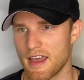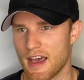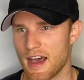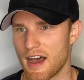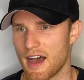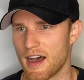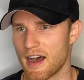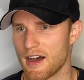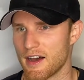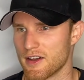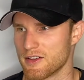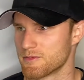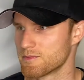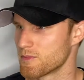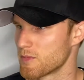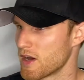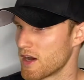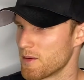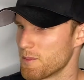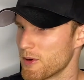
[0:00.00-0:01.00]

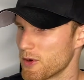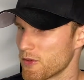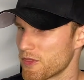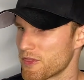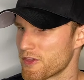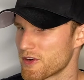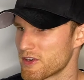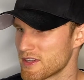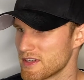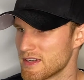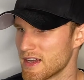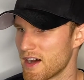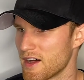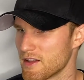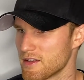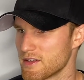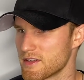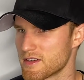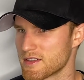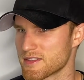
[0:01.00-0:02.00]
about
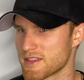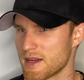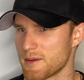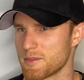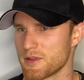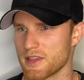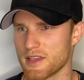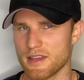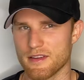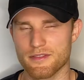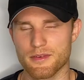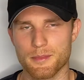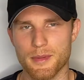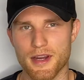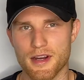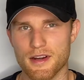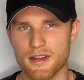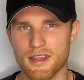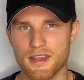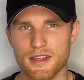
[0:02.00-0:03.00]
$30, I believe,
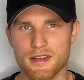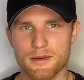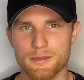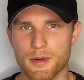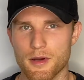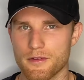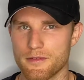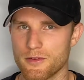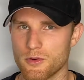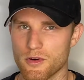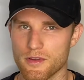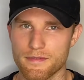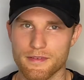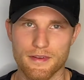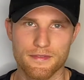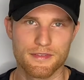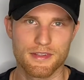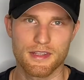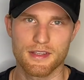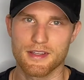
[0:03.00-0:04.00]
American, about
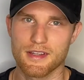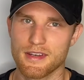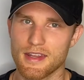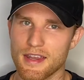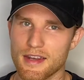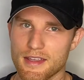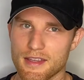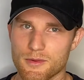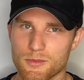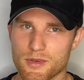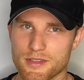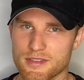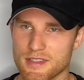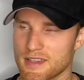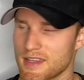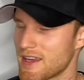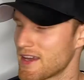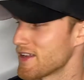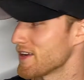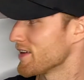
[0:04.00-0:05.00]
$40-50 Canadian once
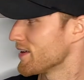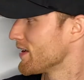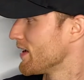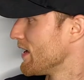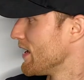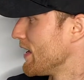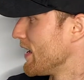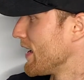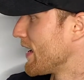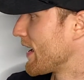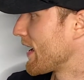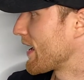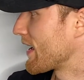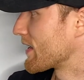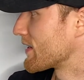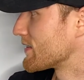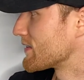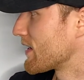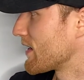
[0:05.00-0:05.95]
again. And